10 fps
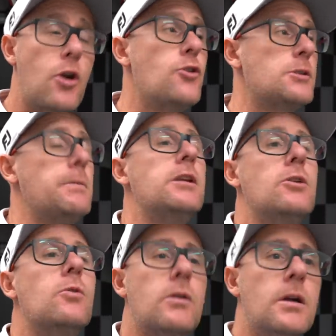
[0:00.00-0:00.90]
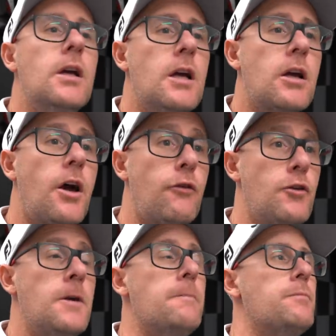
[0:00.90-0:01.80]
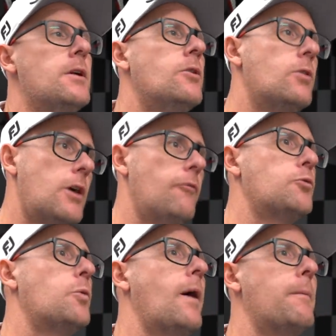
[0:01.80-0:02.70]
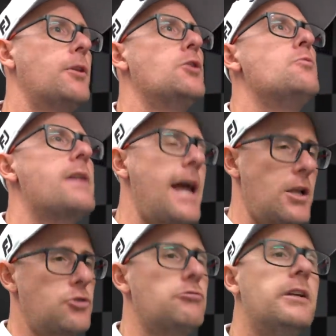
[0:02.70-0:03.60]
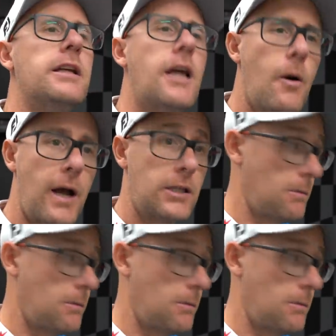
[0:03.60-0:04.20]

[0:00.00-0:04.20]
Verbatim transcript: Go at the speed that you're kind of not comfortable at, but that you naturally go at.